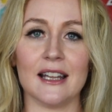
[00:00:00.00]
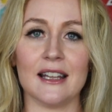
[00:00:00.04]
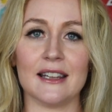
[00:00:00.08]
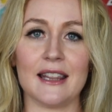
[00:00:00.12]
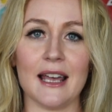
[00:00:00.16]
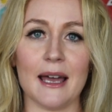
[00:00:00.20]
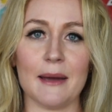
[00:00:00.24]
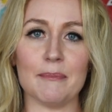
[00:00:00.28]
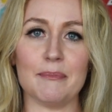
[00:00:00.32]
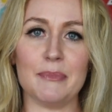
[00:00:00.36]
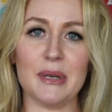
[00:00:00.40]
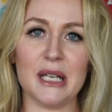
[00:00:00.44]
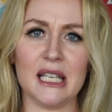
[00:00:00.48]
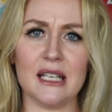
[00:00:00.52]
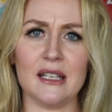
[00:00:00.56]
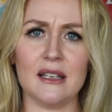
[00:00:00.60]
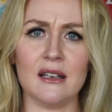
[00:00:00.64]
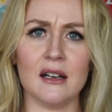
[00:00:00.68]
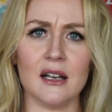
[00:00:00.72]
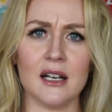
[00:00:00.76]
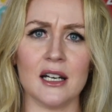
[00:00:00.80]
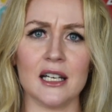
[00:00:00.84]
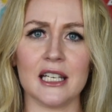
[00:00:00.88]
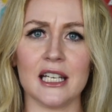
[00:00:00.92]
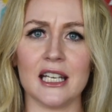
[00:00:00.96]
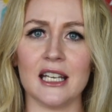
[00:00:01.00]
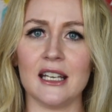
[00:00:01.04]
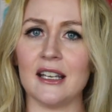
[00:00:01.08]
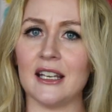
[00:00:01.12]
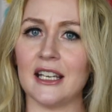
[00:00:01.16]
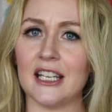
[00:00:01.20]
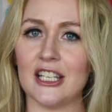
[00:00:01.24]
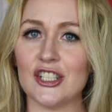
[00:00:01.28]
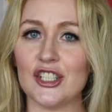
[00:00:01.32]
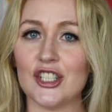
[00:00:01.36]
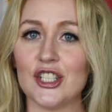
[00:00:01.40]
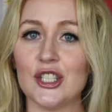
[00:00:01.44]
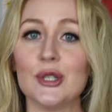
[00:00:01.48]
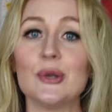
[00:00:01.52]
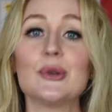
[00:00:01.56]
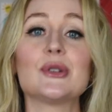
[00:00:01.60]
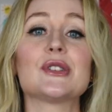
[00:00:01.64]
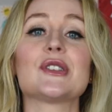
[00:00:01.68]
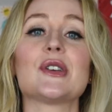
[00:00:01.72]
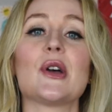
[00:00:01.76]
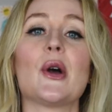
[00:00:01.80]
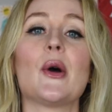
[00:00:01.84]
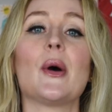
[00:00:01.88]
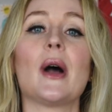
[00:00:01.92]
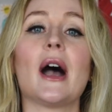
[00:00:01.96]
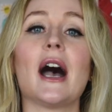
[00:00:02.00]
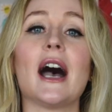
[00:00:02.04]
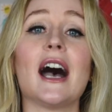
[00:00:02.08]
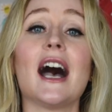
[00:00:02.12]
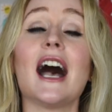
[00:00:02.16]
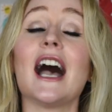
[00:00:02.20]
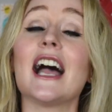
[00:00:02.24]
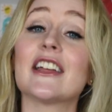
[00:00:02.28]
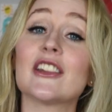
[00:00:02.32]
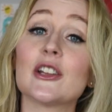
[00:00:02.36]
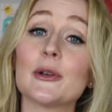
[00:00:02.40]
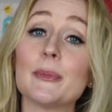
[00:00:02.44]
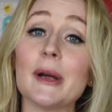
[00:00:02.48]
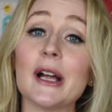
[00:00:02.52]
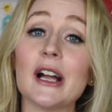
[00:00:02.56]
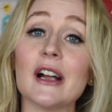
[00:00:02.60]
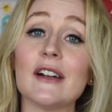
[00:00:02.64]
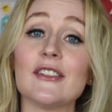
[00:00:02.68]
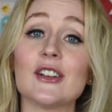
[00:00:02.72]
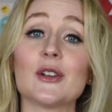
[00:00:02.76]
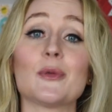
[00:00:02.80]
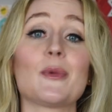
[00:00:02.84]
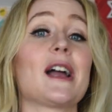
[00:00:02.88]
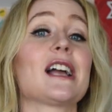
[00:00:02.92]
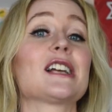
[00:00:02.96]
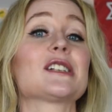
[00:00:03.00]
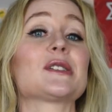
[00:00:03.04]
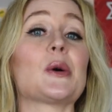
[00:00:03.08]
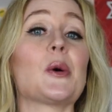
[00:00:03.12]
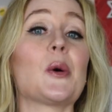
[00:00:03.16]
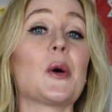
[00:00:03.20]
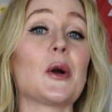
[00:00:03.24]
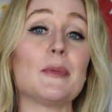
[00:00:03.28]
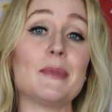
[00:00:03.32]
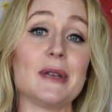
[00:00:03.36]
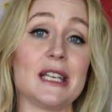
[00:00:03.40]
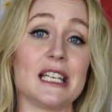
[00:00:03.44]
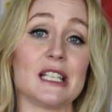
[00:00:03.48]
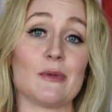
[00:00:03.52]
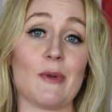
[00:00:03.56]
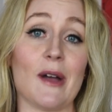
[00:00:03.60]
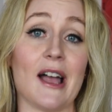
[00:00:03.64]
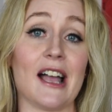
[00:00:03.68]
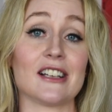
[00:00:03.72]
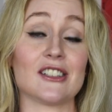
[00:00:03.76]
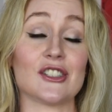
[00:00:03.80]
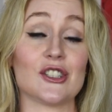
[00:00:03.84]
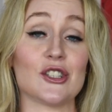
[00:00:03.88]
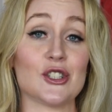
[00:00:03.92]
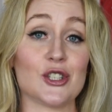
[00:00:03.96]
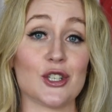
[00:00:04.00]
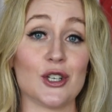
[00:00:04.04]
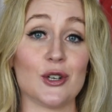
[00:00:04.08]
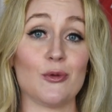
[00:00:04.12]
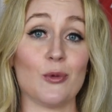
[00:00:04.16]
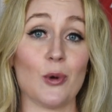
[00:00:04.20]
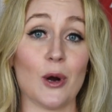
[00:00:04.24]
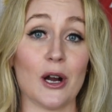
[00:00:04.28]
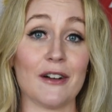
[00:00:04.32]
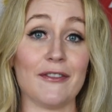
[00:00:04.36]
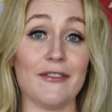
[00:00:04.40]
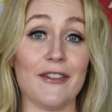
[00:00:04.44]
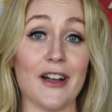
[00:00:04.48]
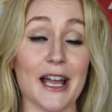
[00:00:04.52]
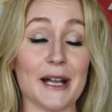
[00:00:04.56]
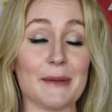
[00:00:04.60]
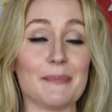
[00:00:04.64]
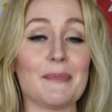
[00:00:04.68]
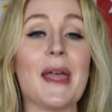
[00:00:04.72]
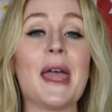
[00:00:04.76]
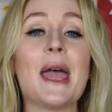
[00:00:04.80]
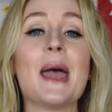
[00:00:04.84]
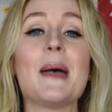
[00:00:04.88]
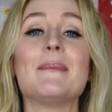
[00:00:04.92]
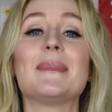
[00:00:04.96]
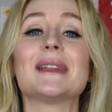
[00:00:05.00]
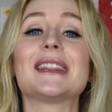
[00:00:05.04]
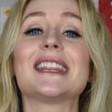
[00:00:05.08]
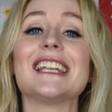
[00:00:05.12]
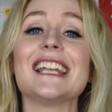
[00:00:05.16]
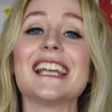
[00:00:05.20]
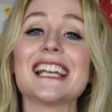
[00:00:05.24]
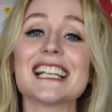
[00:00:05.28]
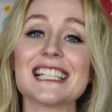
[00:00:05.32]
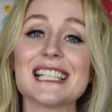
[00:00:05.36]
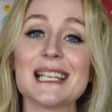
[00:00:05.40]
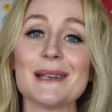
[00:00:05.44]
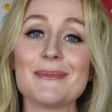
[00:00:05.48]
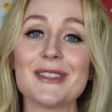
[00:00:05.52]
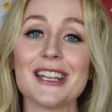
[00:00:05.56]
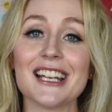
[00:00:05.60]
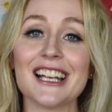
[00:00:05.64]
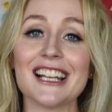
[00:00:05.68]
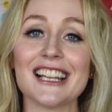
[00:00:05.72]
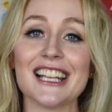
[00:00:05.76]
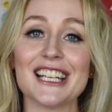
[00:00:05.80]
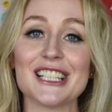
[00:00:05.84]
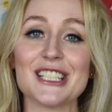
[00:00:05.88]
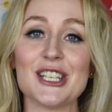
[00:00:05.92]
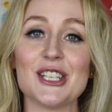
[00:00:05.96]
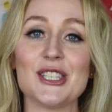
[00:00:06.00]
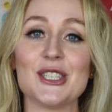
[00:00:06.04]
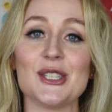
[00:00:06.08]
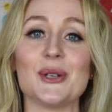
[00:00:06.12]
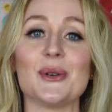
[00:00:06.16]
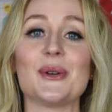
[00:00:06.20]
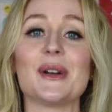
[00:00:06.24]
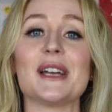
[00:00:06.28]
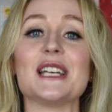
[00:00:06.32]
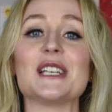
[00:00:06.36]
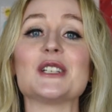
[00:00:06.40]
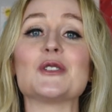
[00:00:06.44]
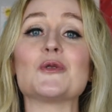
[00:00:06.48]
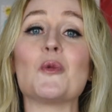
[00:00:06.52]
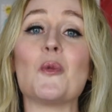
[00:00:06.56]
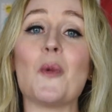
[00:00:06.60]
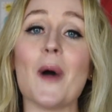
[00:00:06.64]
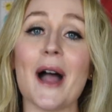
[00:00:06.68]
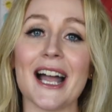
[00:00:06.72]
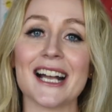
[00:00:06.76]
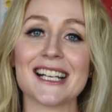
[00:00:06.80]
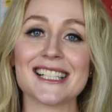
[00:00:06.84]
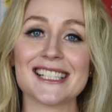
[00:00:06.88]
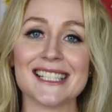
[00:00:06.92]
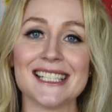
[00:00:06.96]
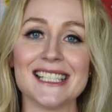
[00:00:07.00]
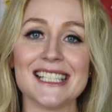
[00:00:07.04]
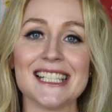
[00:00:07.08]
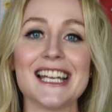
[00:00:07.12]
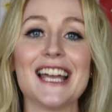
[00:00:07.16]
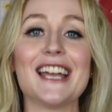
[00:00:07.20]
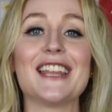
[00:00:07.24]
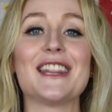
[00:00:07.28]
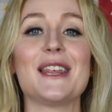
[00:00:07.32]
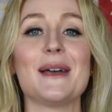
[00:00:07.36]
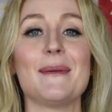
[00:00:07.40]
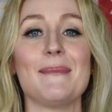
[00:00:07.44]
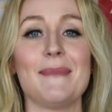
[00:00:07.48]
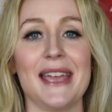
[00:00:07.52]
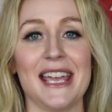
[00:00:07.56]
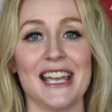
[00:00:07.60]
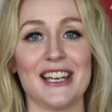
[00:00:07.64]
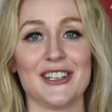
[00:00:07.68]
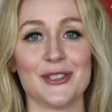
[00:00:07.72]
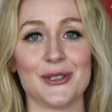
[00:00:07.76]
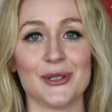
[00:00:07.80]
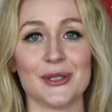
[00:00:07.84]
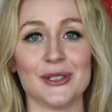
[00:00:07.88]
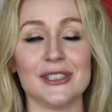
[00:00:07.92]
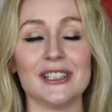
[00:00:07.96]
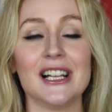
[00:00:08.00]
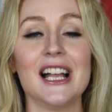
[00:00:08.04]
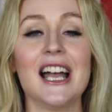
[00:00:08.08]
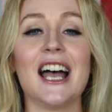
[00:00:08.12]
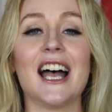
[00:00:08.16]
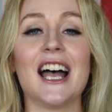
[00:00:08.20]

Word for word: that bee honey issue. So either paraffin wax or beeswax should work fine. But the next step that I like to do is waxing the mandrel.